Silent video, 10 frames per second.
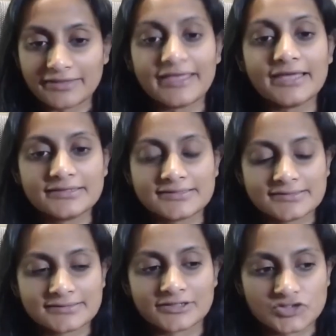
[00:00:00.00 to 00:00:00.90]
That
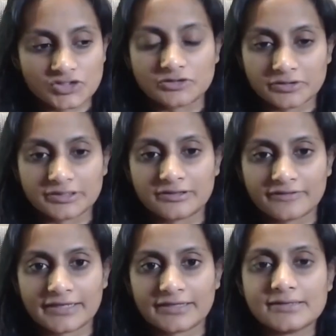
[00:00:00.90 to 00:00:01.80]
is such a critical
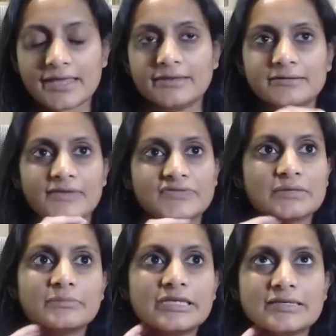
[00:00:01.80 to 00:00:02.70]
thing. And if
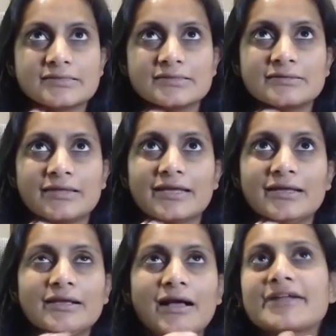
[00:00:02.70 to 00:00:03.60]
somebody isn't like,
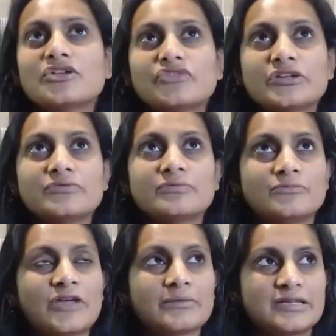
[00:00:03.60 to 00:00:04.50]
I often
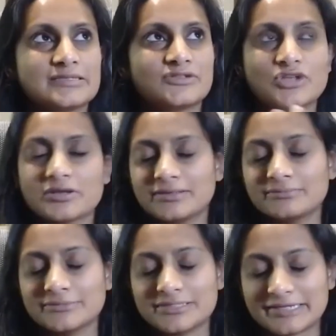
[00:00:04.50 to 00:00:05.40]
find myself
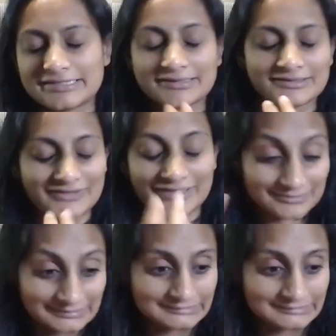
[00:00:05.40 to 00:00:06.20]
talking to myself, like,